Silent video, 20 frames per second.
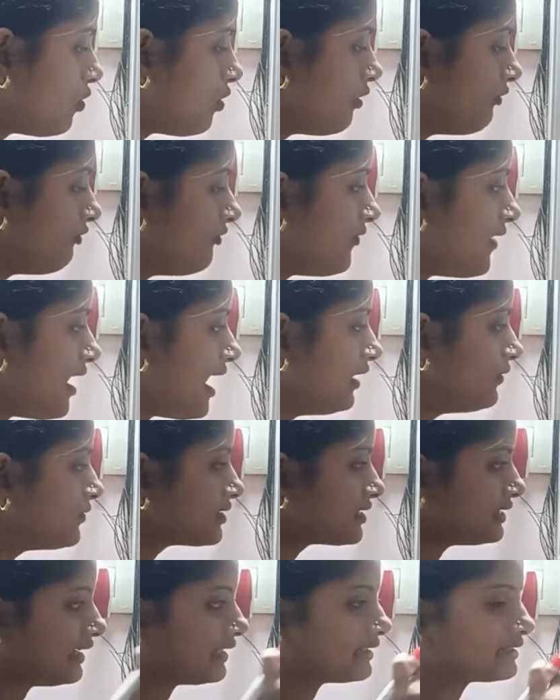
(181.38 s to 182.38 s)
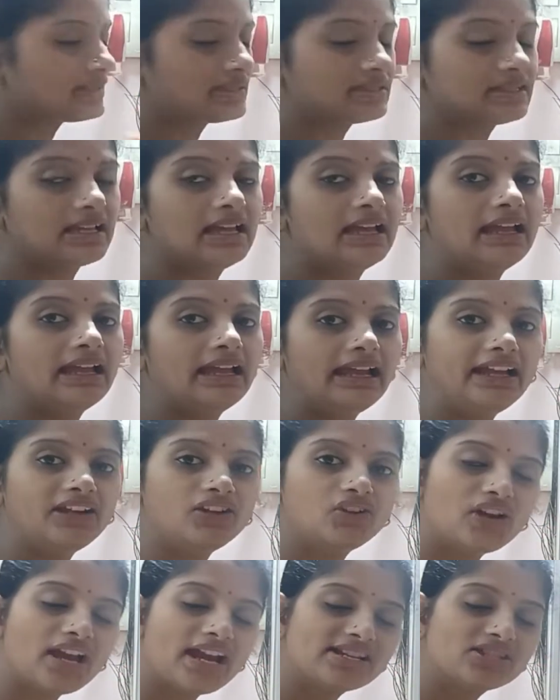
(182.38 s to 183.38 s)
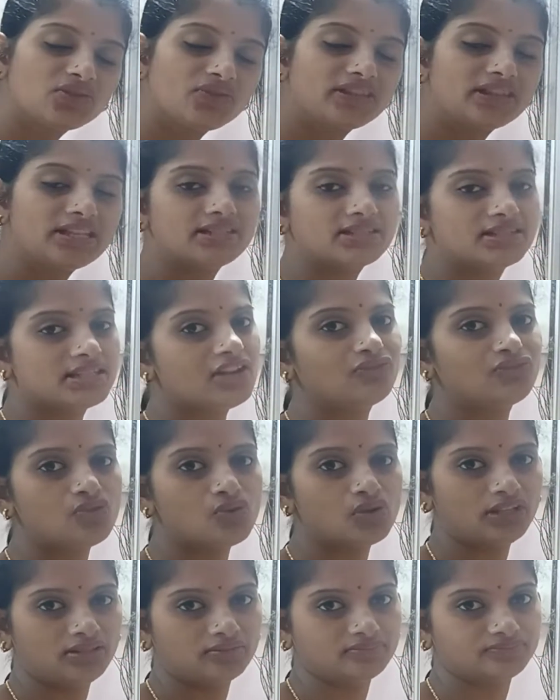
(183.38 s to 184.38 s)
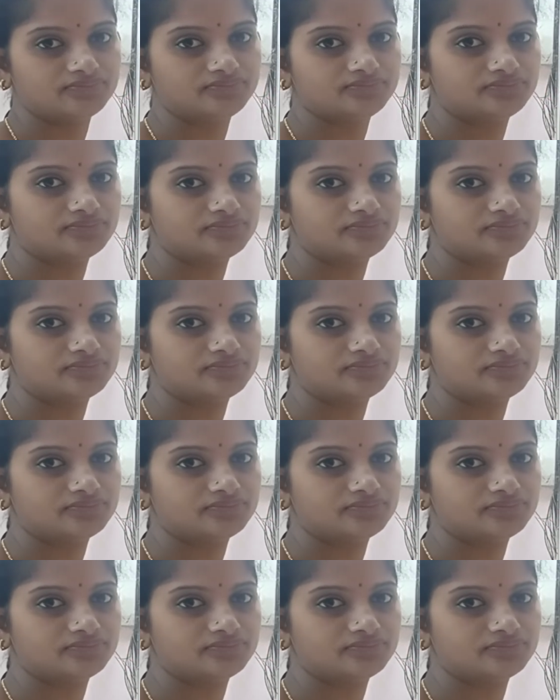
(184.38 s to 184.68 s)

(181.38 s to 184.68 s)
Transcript: 4, 5, 6. It reacts with itself only.